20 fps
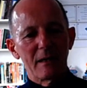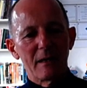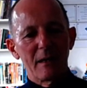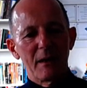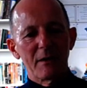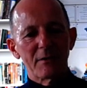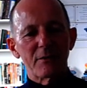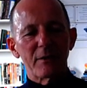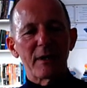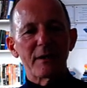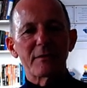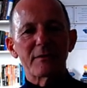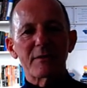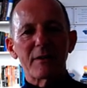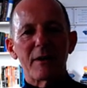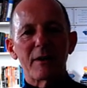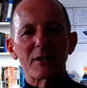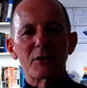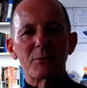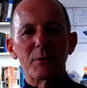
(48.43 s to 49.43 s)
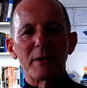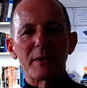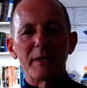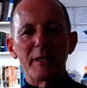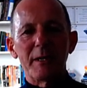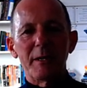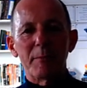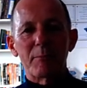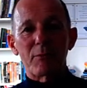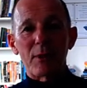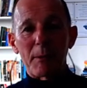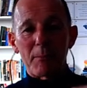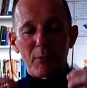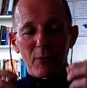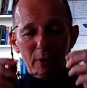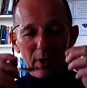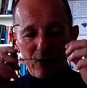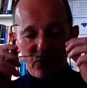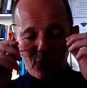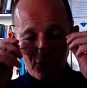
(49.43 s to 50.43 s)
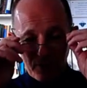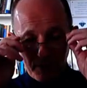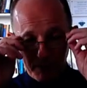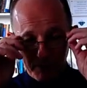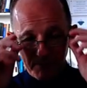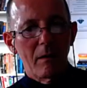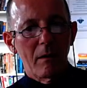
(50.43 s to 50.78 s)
So let's start with the preparation.